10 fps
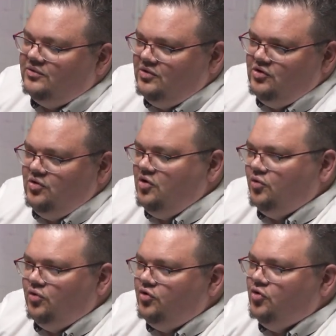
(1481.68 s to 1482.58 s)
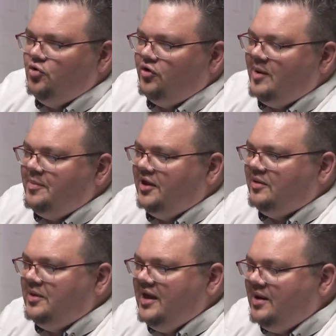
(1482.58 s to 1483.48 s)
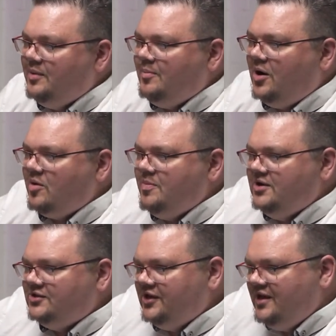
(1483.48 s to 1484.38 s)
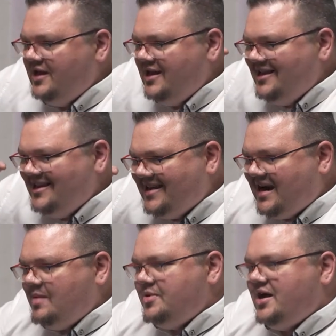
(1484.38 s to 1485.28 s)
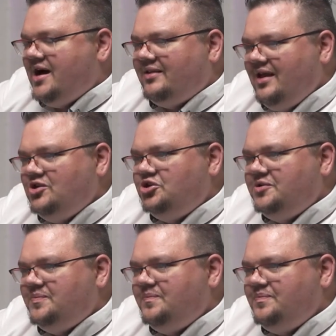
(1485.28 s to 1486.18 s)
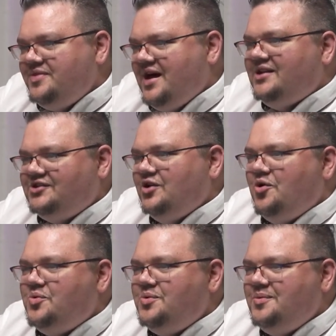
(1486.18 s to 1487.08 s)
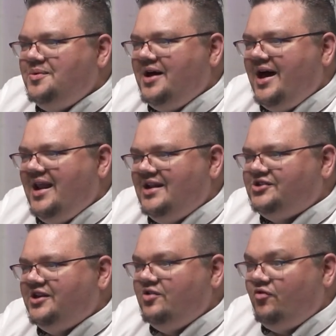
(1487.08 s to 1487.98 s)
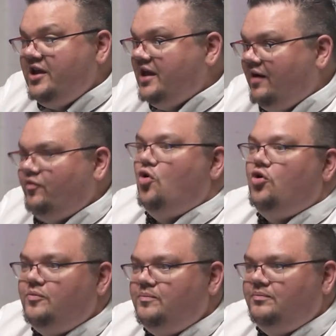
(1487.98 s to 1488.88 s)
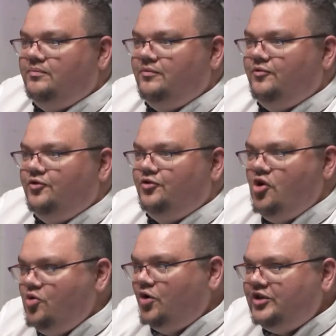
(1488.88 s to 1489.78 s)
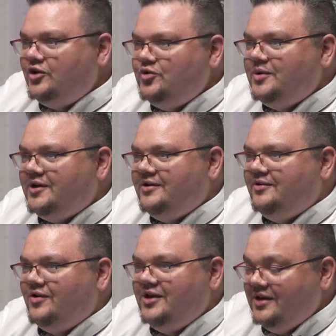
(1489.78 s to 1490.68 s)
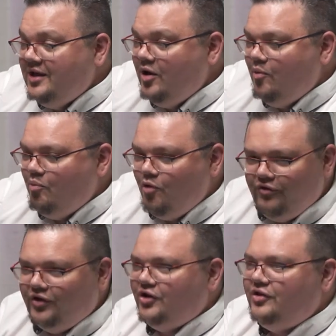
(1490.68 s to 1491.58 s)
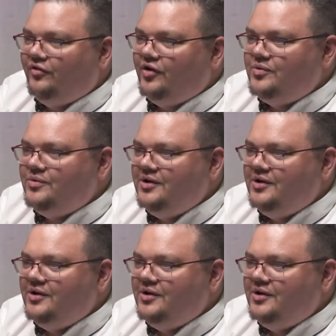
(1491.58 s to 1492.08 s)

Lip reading: You'll know that better than me anyway, Mark, but it's grabbing that attention. That's the goal. And then it's like, right, I've got them, now what do I do with it? Right, move it down the funnel.